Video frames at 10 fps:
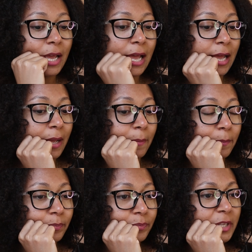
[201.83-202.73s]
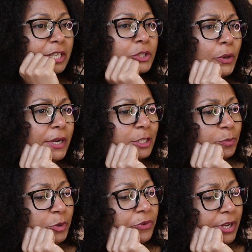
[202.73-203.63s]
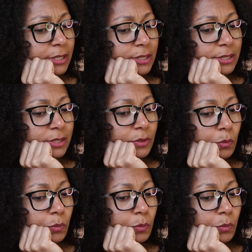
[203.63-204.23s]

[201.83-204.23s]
In your experience,